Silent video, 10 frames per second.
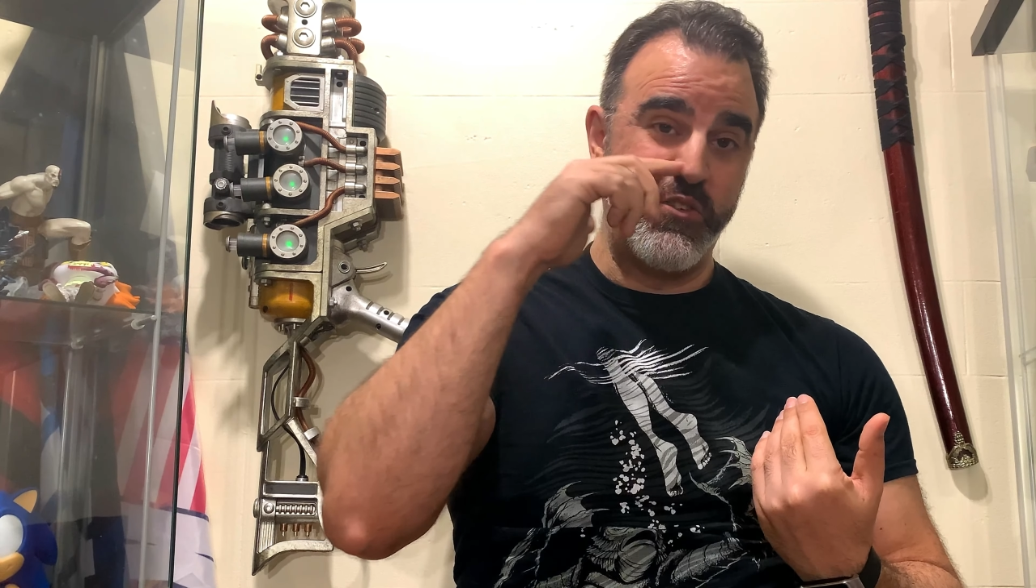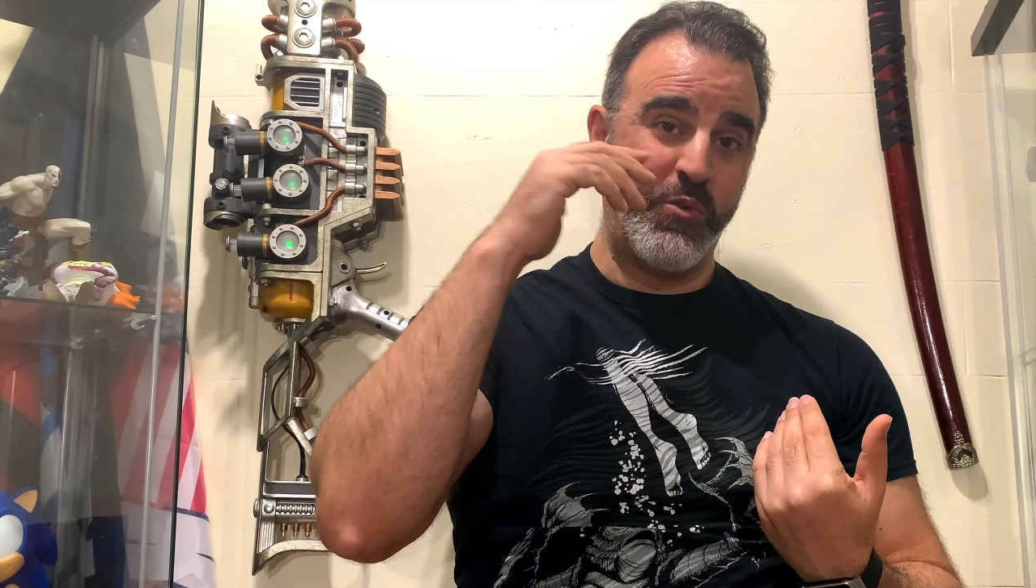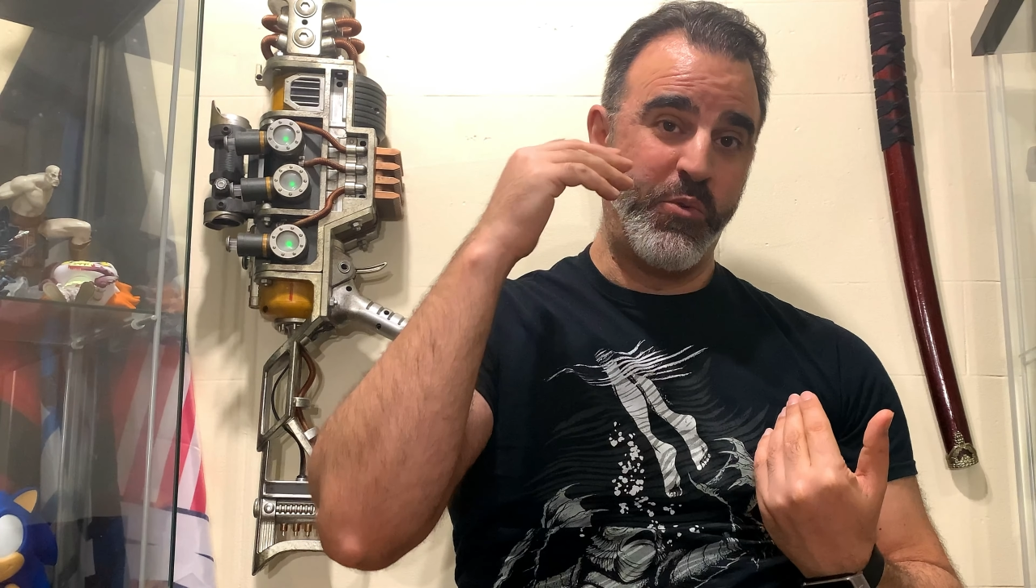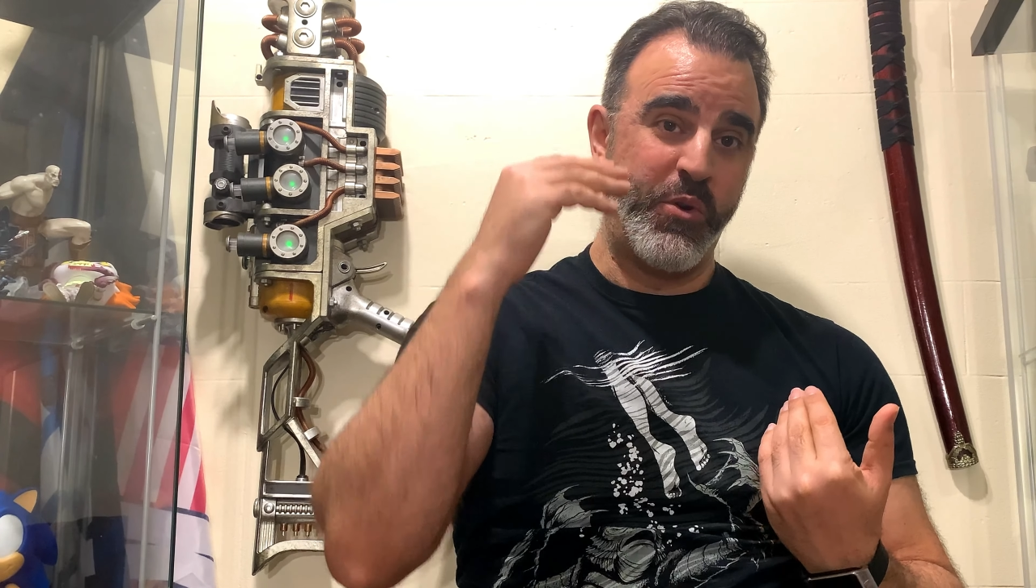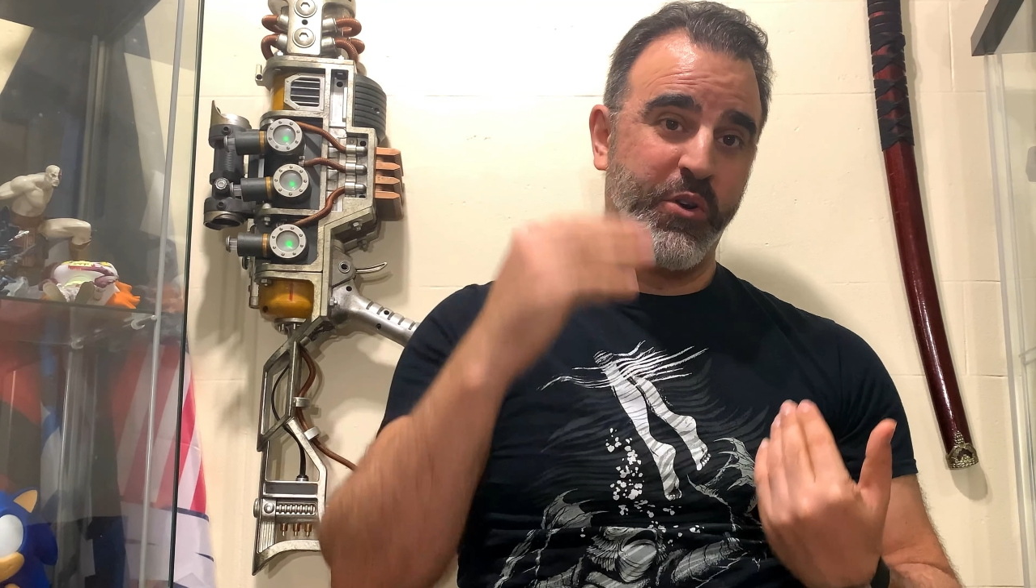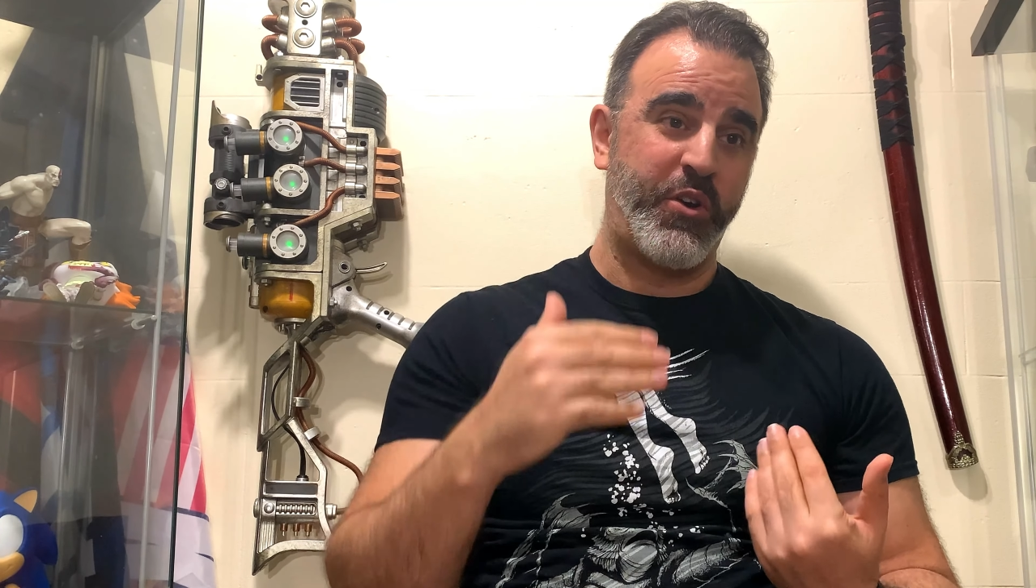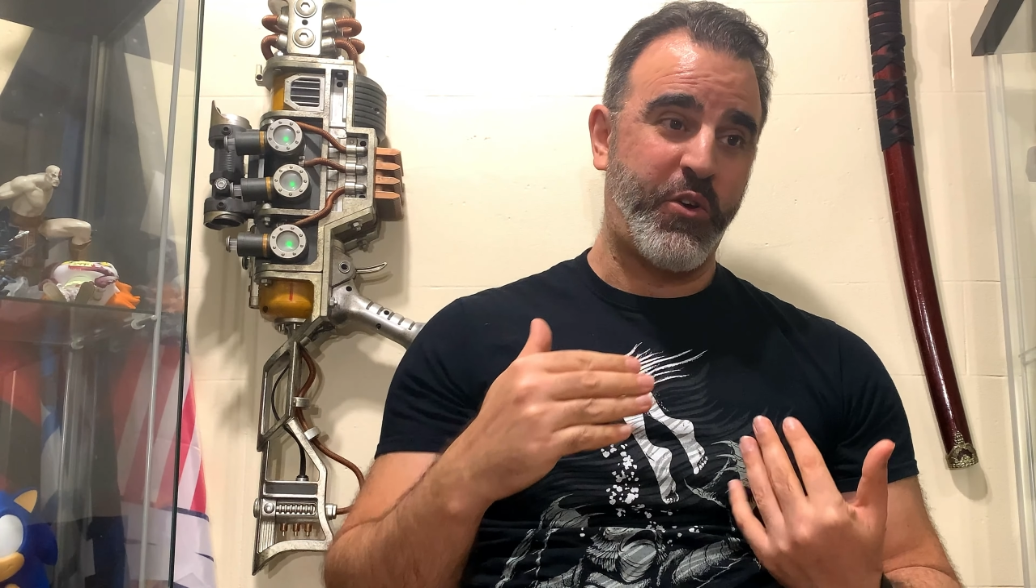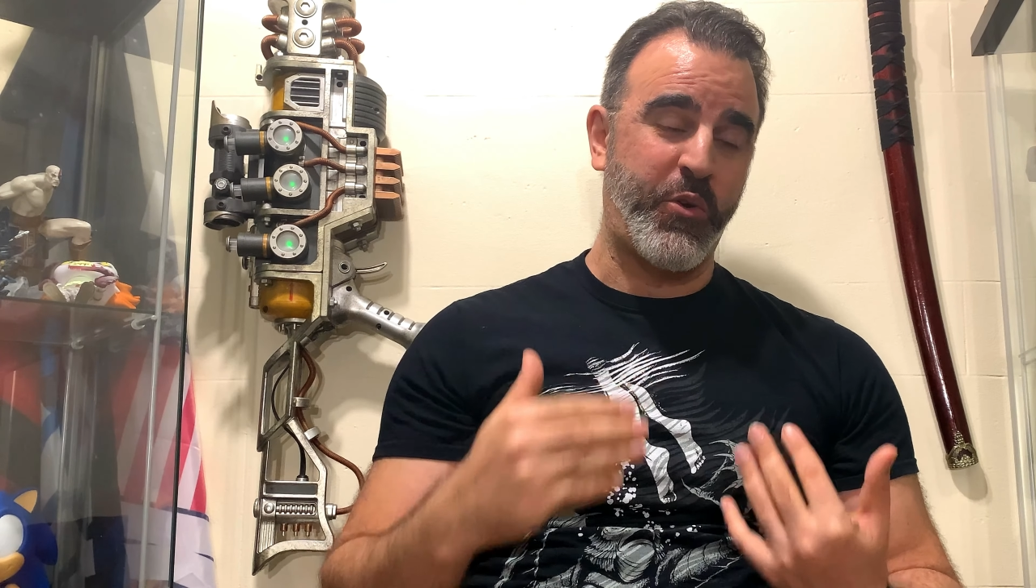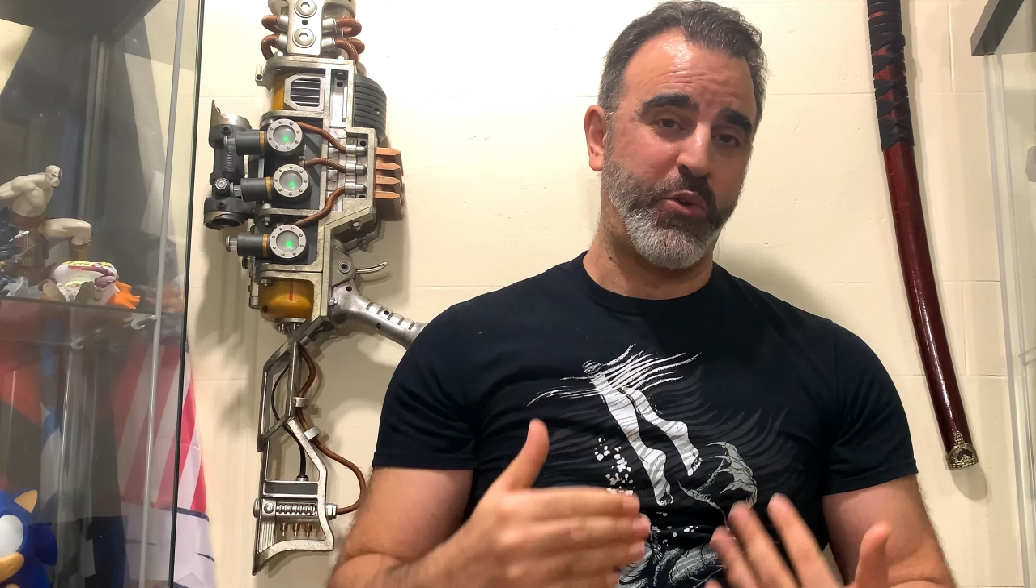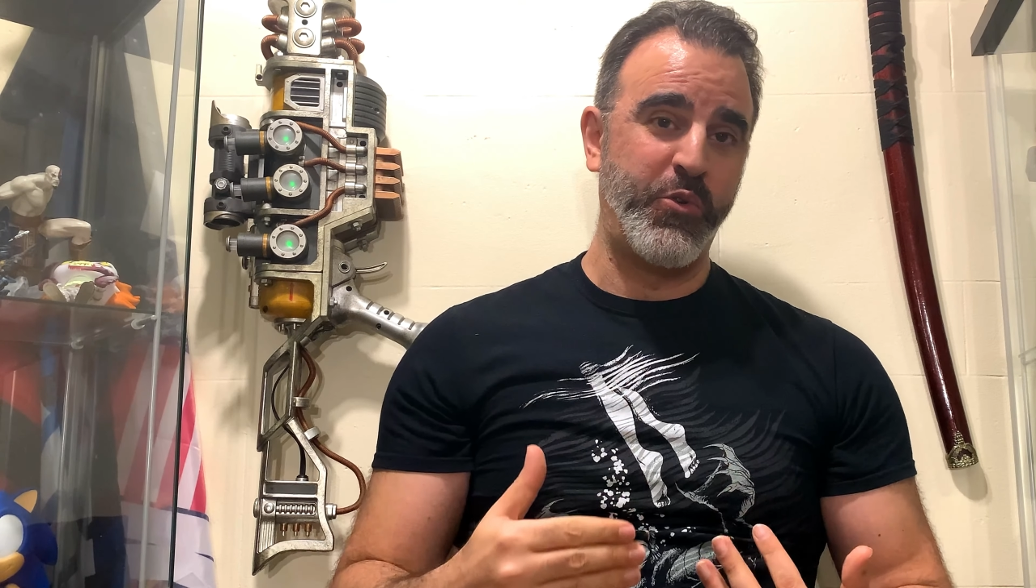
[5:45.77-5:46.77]
there were
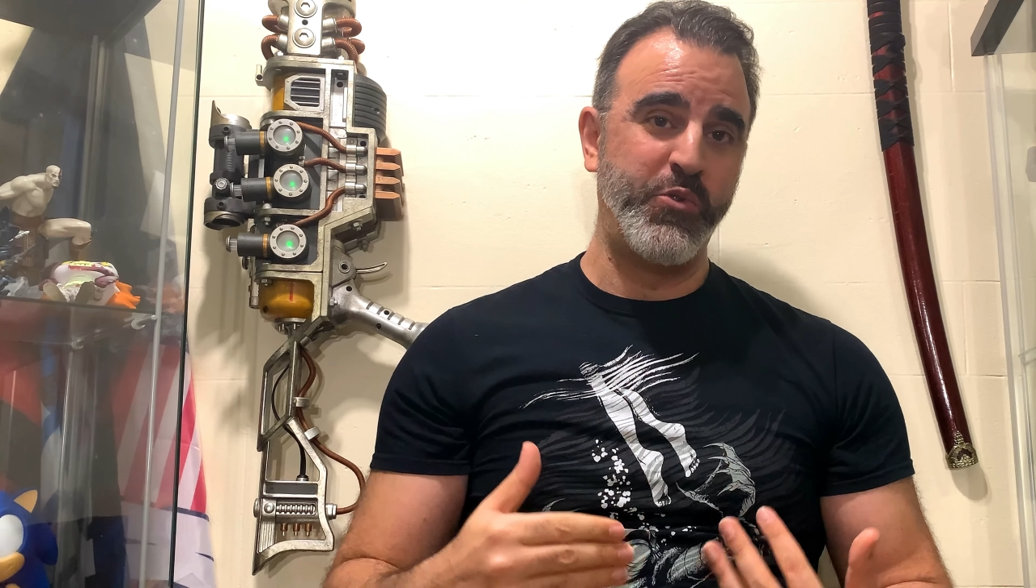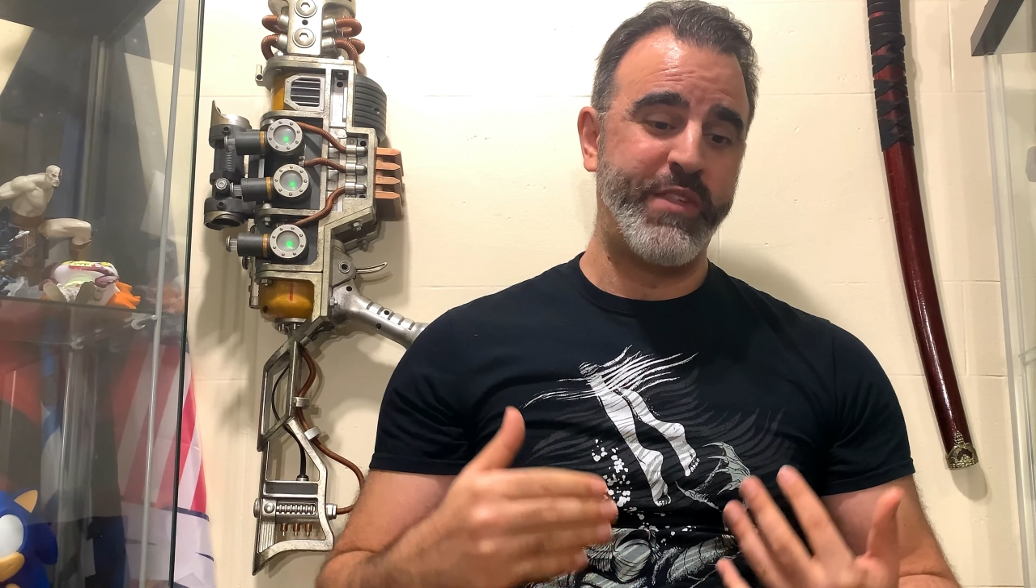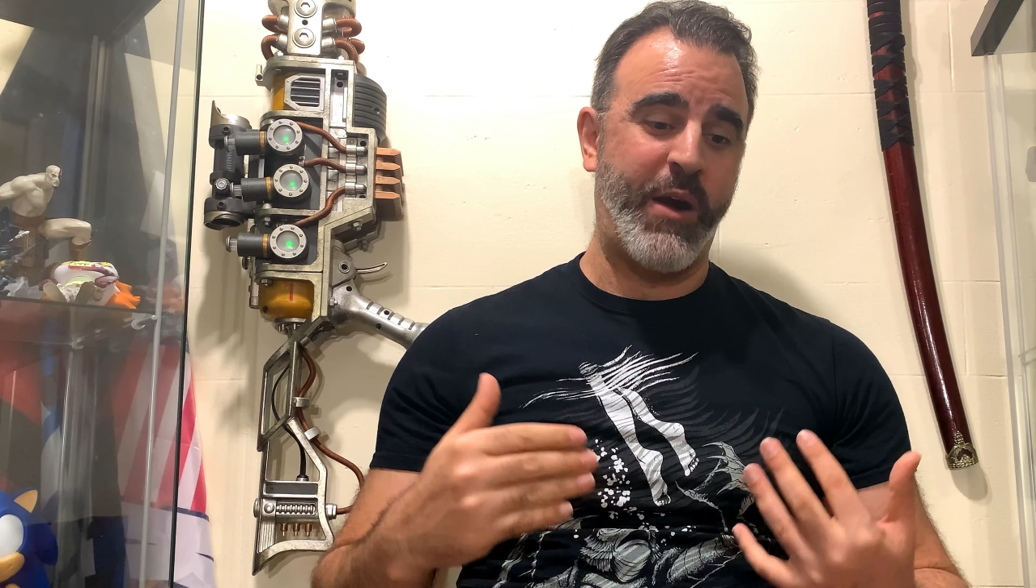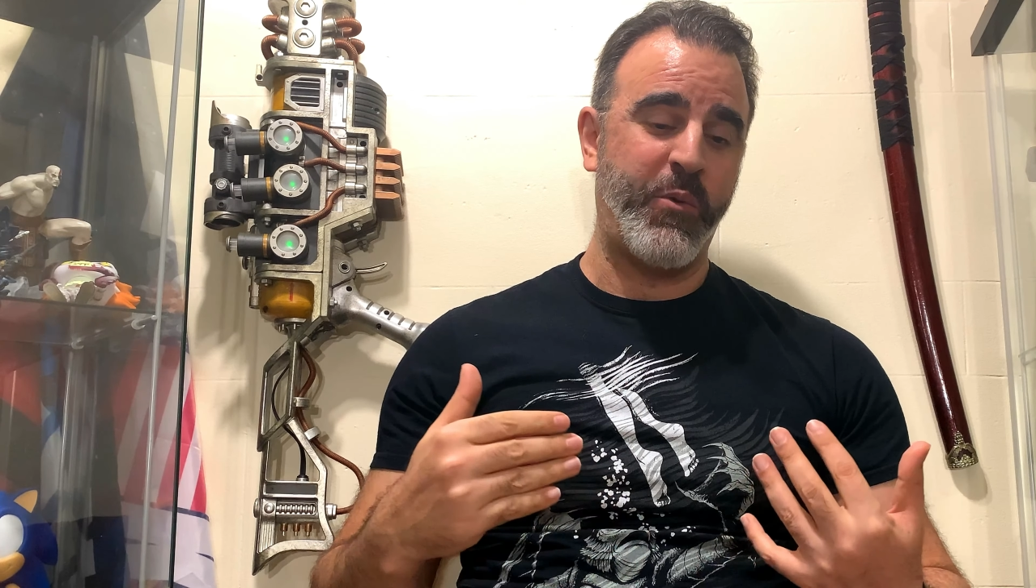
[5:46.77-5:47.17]
crew that